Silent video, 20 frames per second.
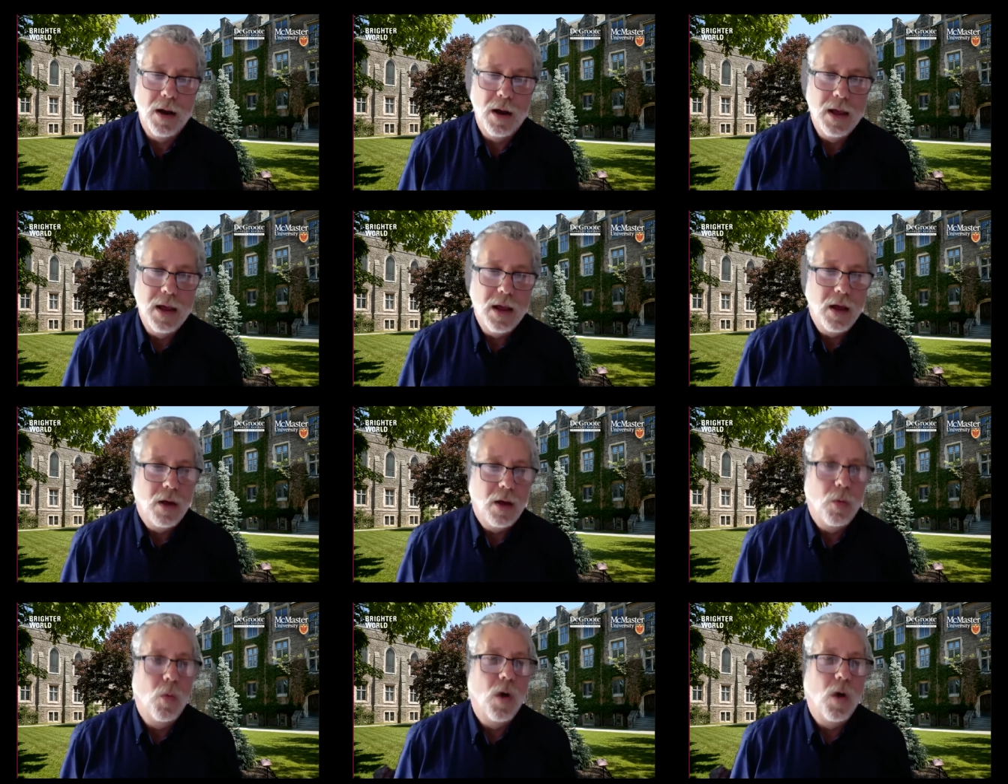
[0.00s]

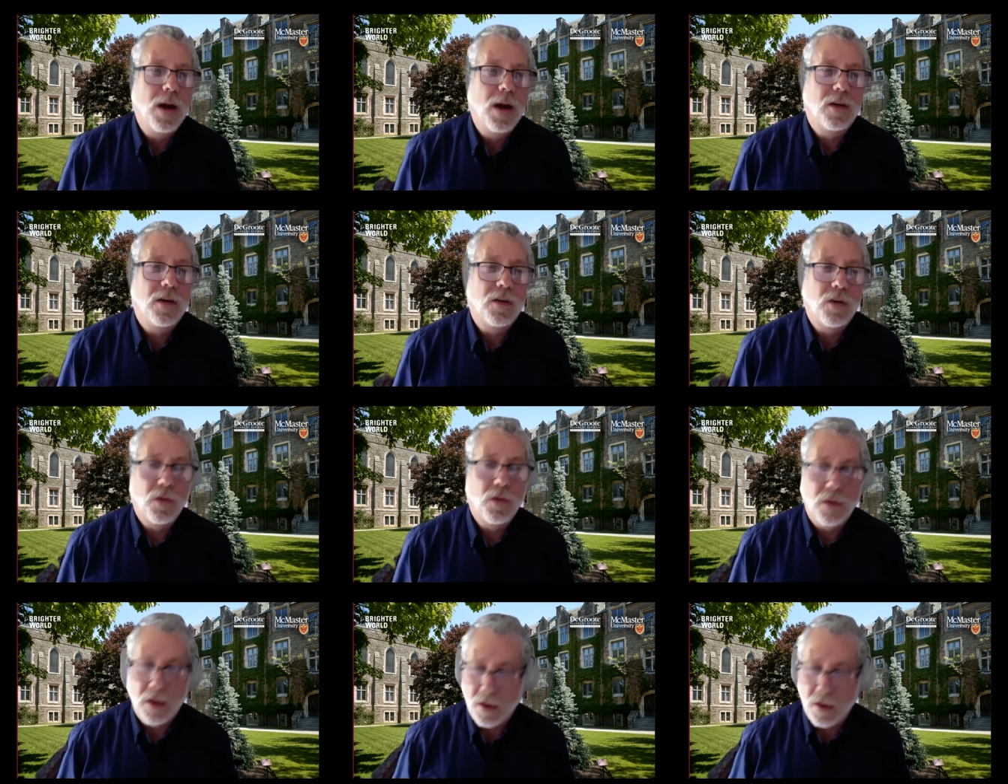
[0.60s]
one to two
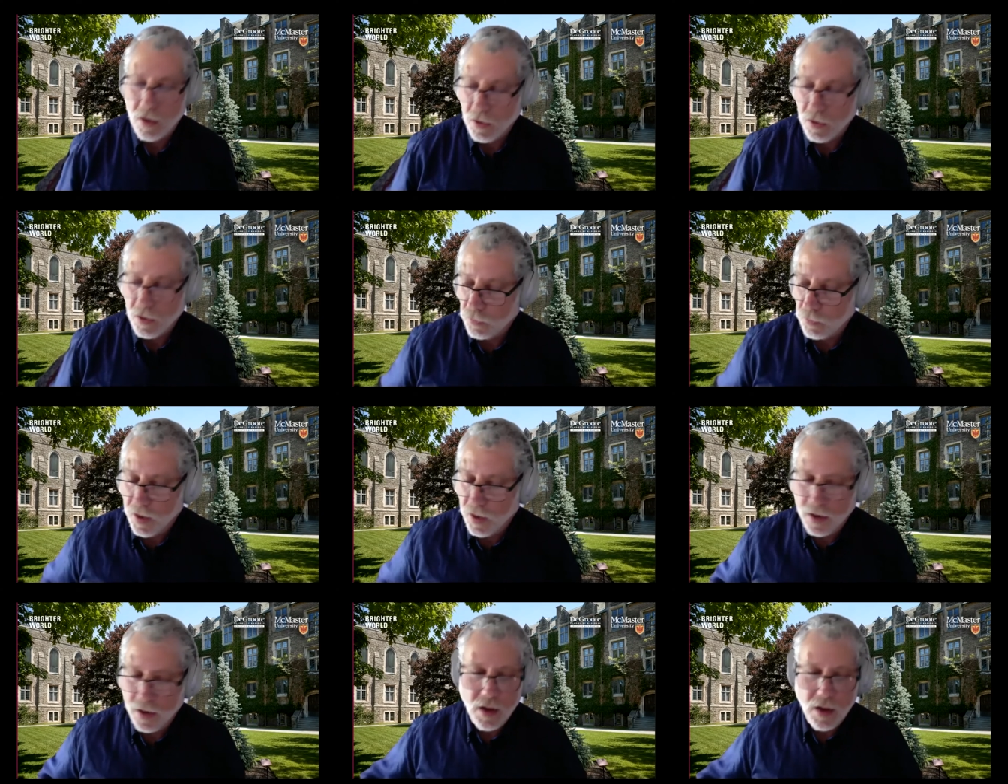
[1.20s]
years.
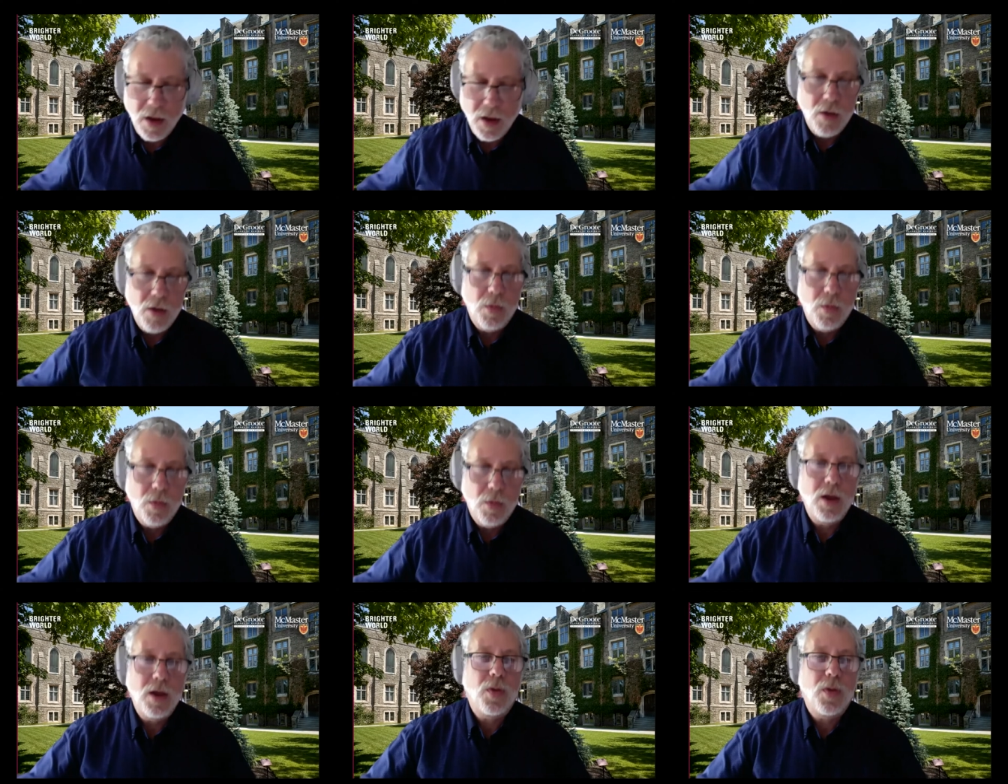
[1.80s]
What what
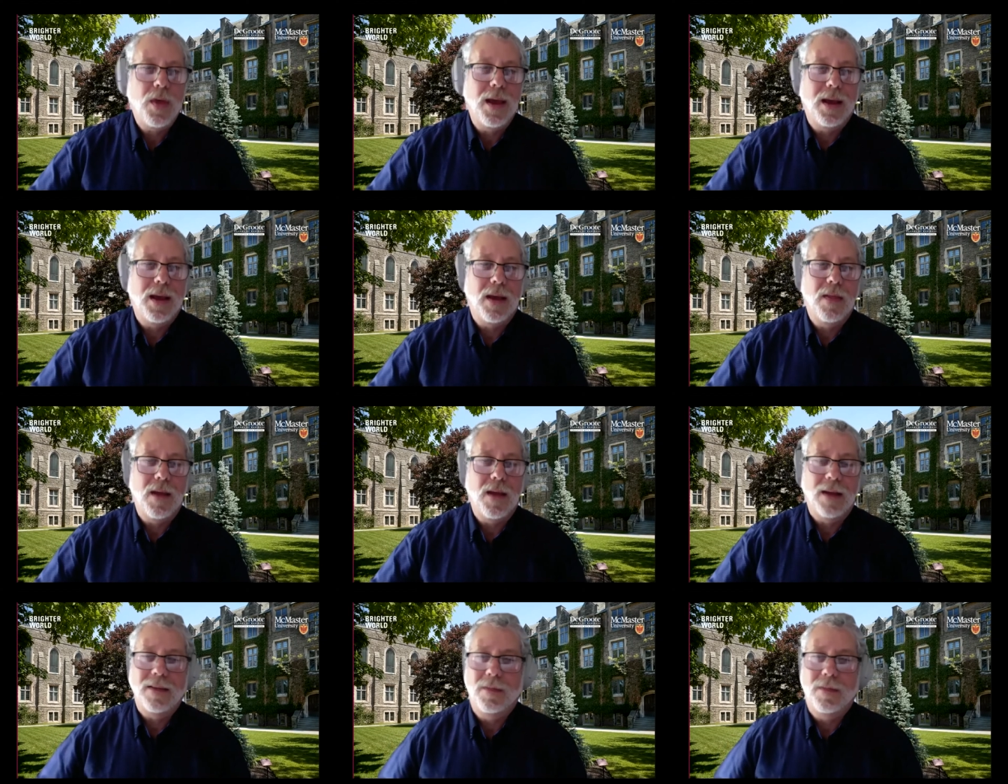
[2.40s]
do you think? And
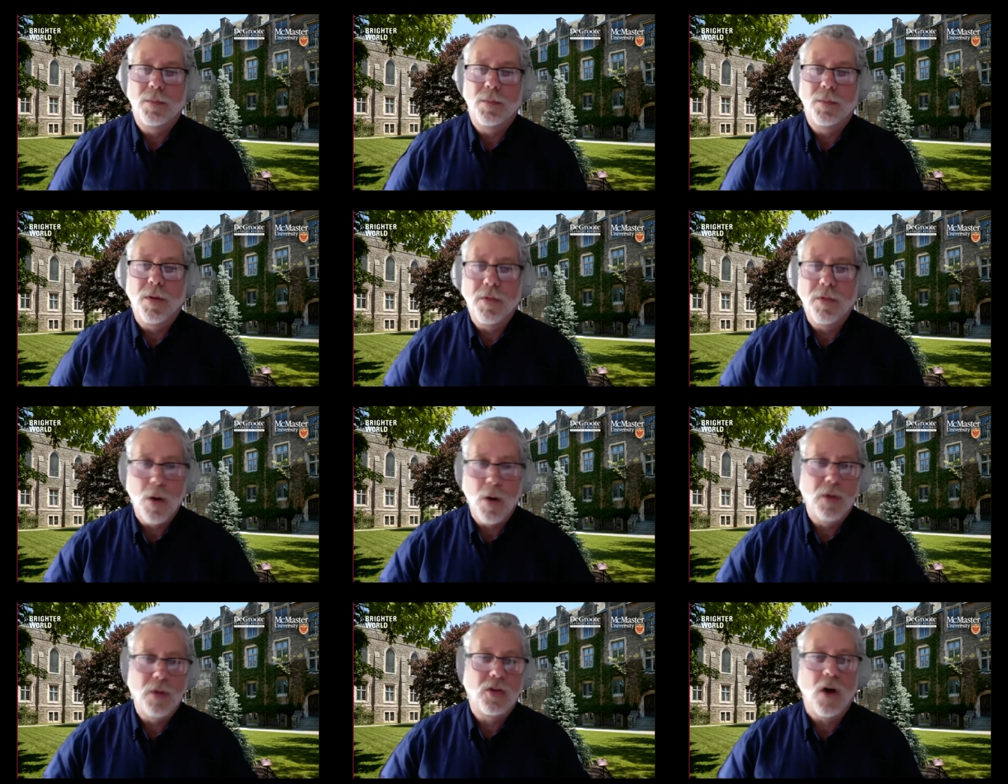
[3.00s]
that's before we
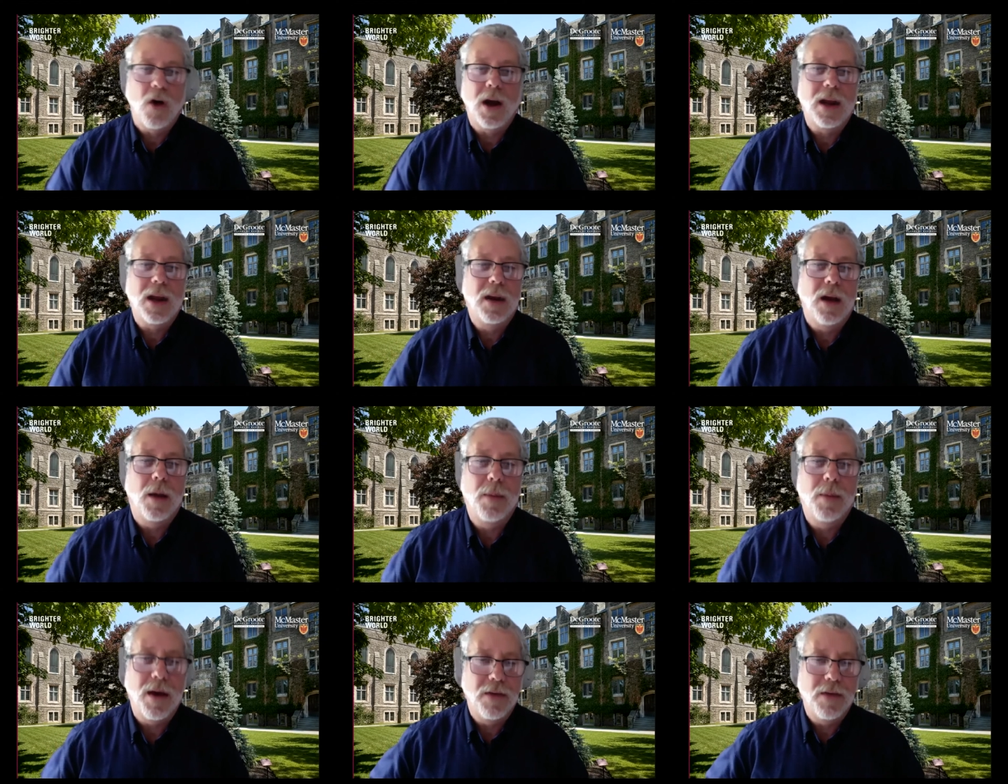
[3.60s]
talk
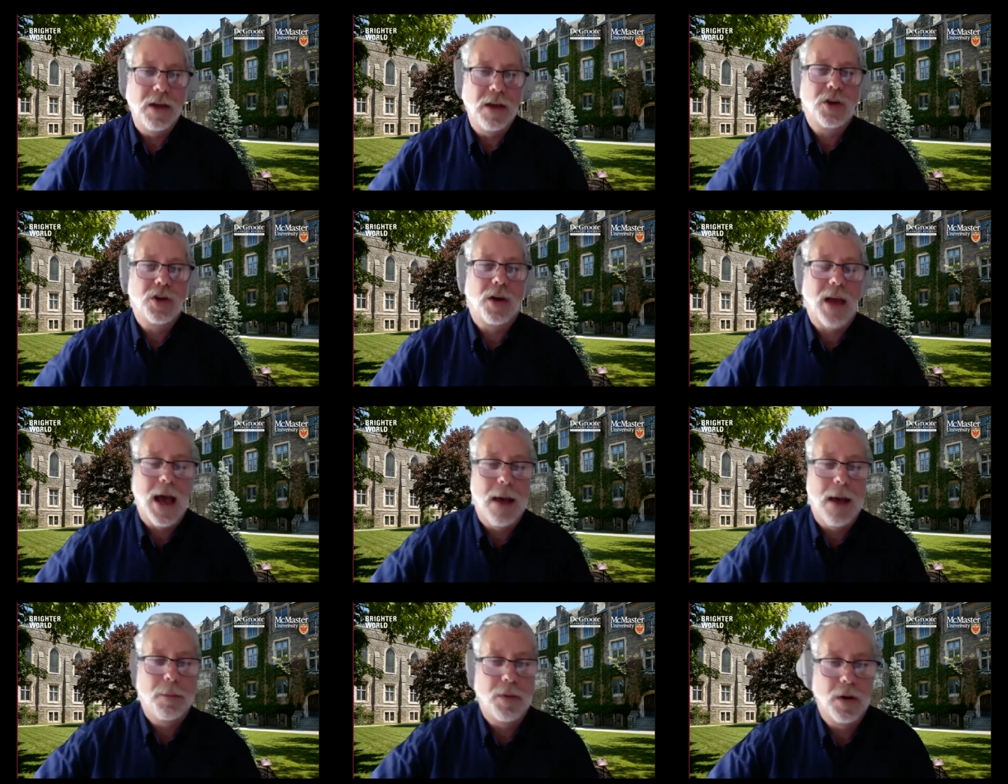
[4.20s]
about venture
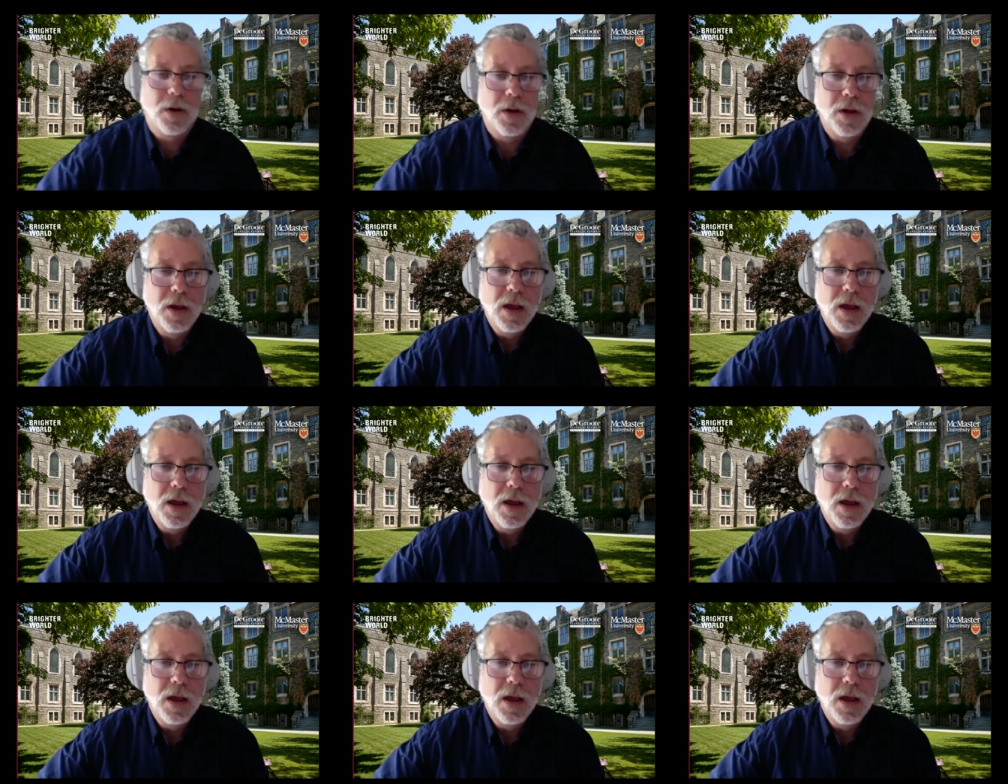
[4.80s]
capital.